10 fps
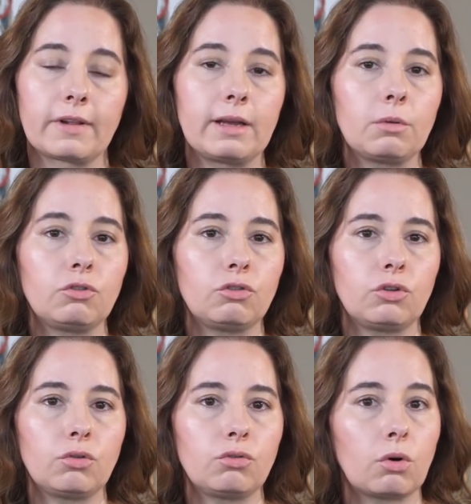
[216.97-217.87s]
language
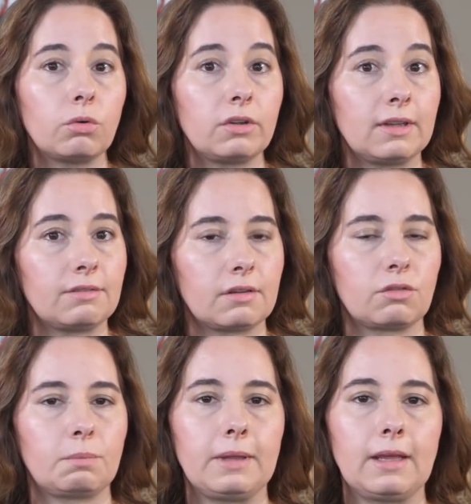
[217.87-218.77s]
you don't even
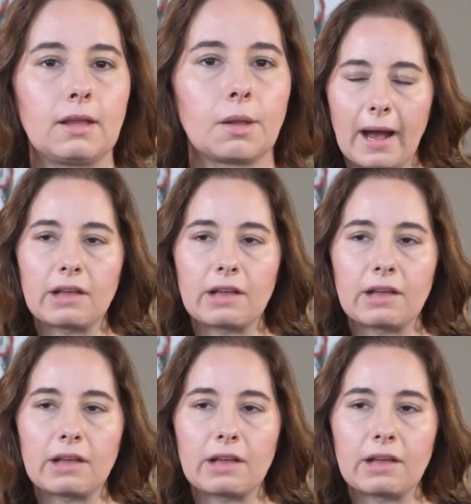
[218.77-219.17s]
speak?